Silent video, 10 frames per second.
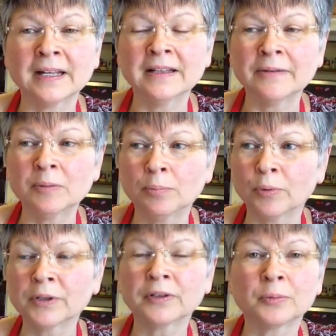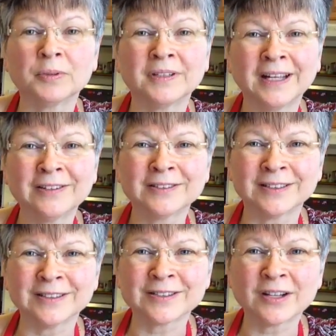And they would boil their potatoes
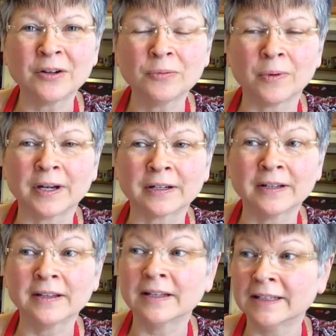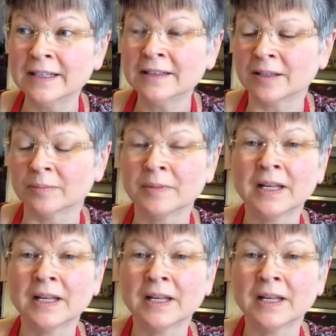in the salt water and then eat them.